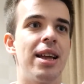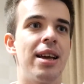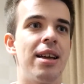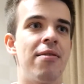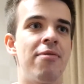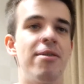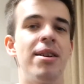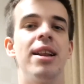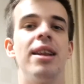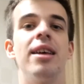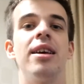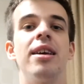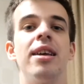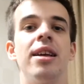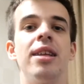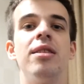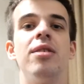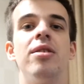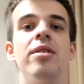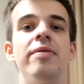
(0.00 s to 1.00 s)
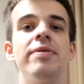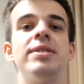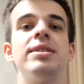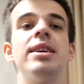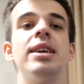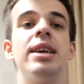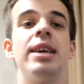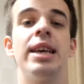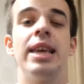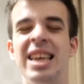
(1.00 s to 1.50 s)
really a lot of
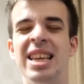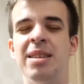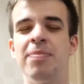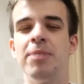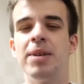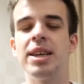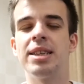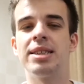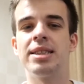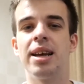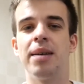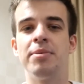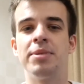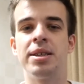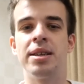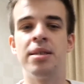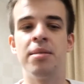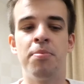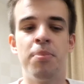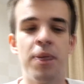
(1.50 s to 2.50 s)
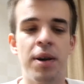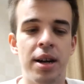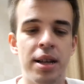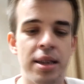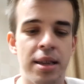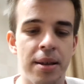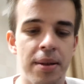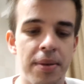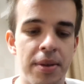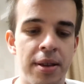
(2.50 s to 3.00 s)
things. It plays something,
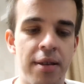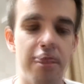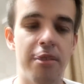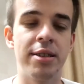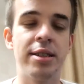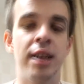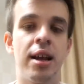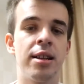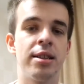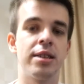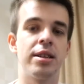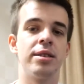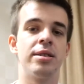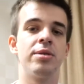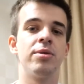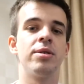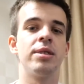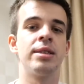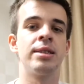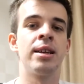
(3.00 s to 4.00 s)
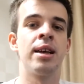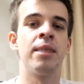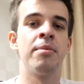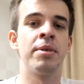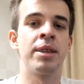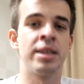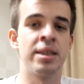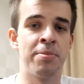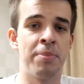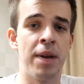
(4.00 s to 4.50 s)
but the result is not as I am
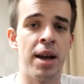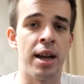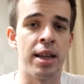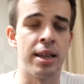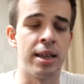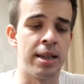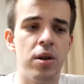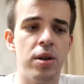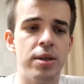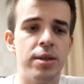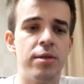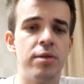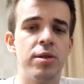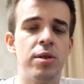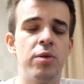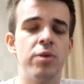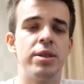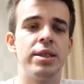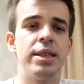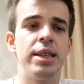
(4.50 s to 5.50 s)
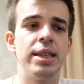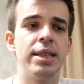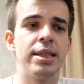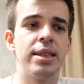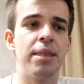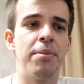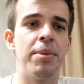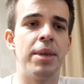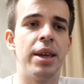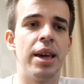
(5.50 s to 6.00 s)
expected. There's no
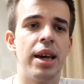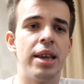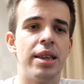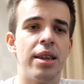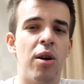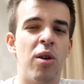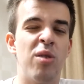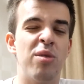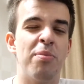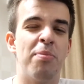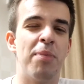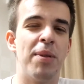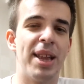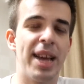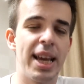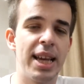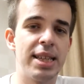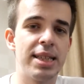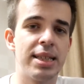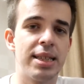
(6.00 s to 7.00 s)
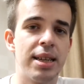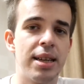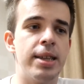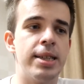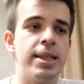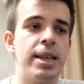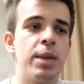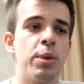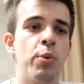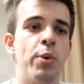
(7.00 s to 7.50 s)
system yet on place
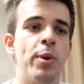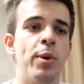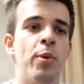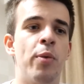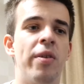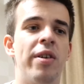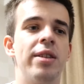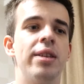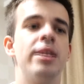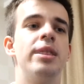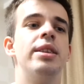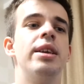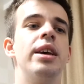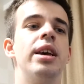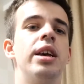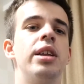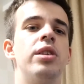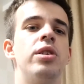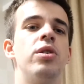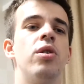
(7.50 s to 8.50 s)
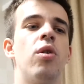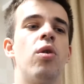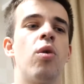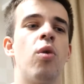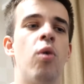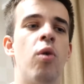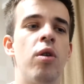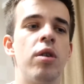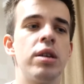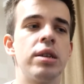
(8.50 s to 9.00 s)
that will validate your
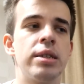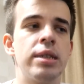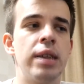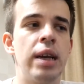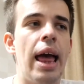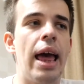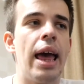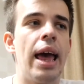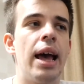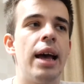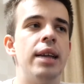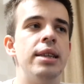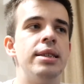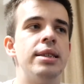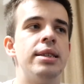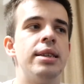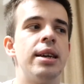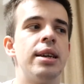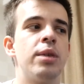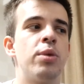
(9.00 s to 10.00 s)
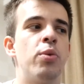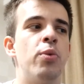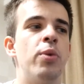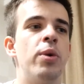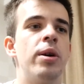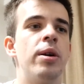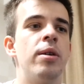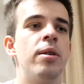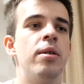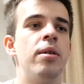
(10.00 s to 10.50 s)
course and that
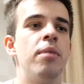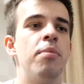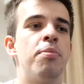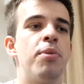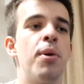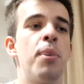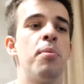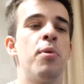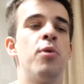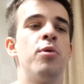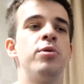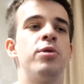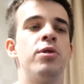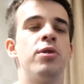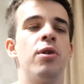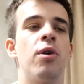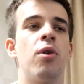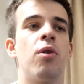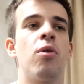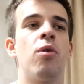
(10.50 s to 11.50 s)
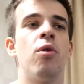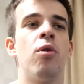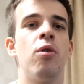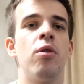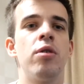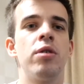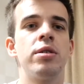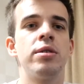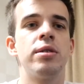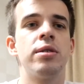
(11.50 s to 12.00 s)
will promote your
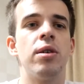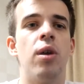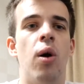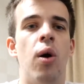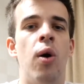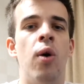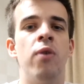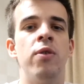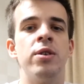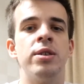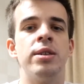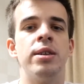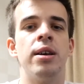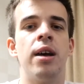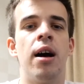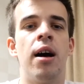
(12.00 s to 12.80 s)
course over the